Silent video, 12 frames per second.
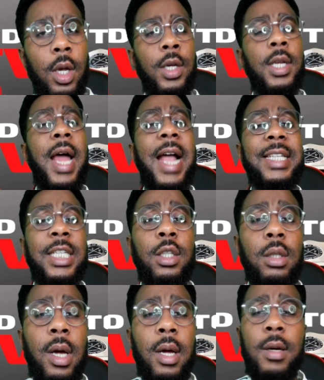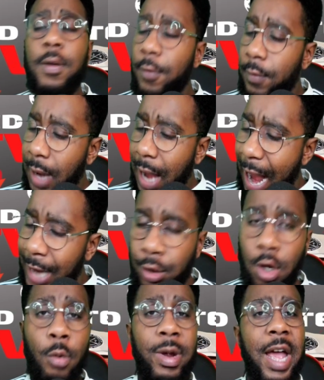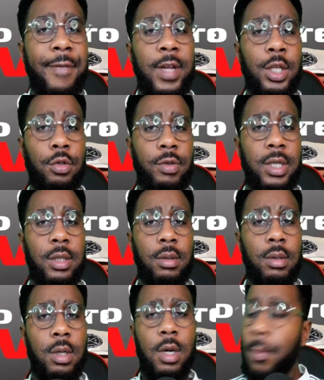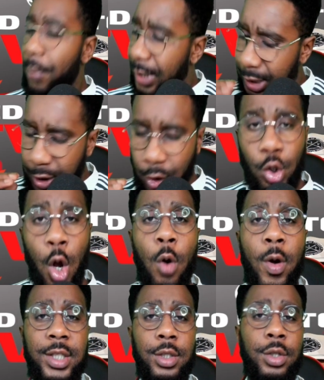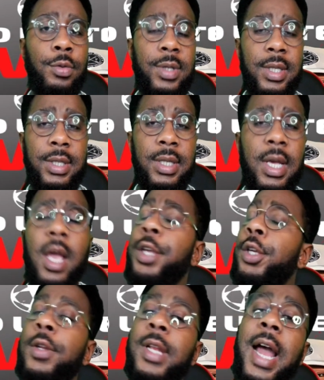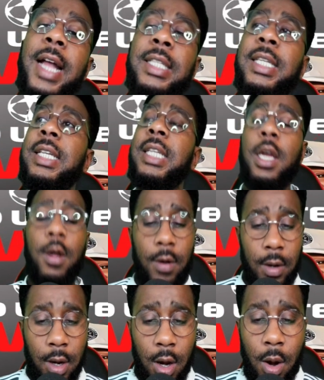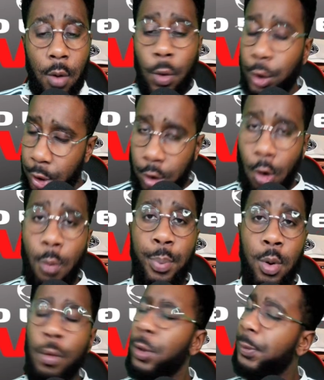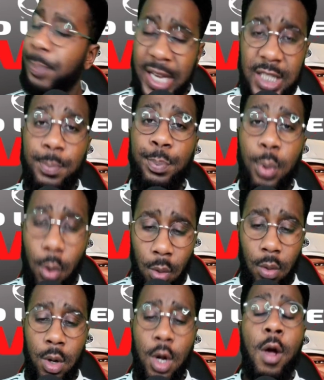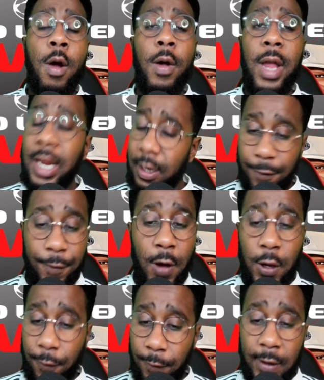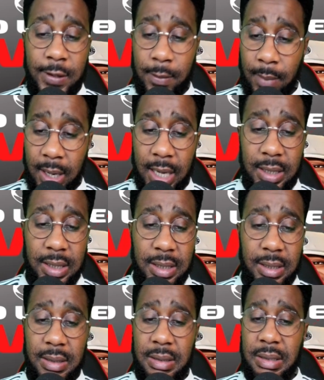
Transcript: United, I know we have injuries. But there's no excuses. United was so poor, was piss poor. In the first 30 minutes,